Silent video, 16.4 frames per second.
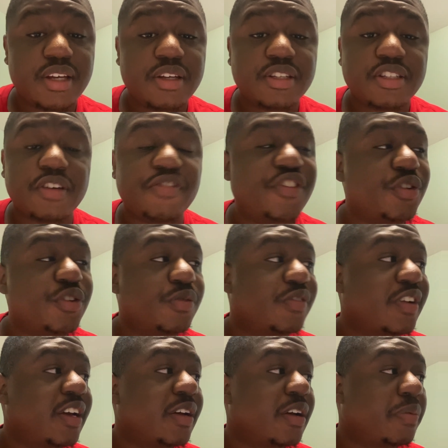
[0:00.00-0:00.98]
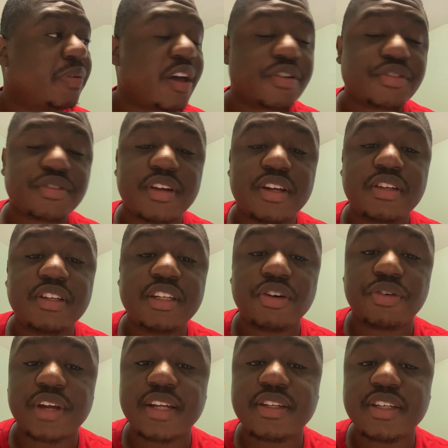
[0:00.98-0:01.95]
a few players
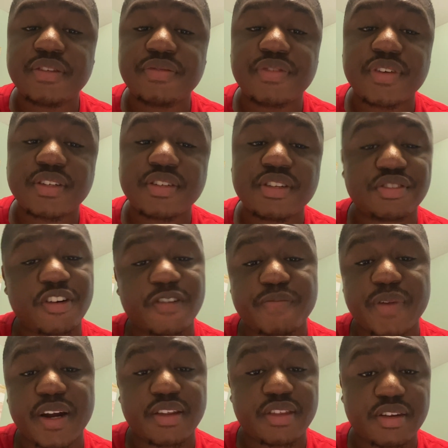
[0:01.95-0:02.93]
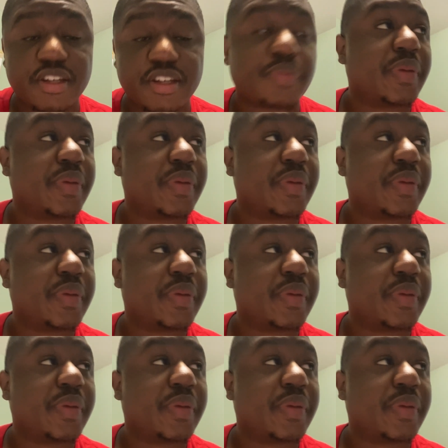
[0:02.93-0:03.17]
on that defense deserve better than this.